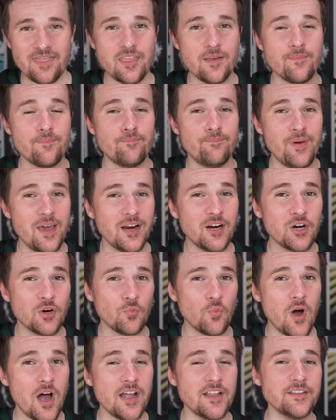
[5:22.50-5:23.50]
the bigger
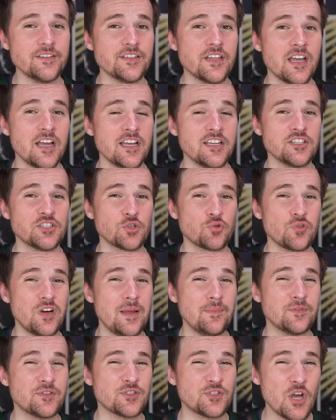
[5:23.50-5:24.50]
ones
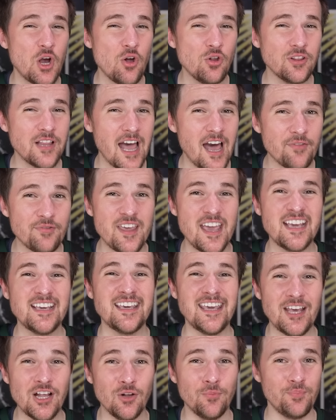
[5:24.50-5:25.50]
scream so loud they
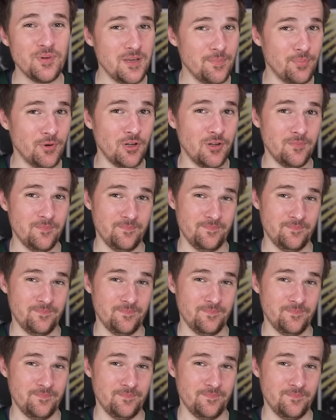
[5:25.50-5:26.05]
kill people.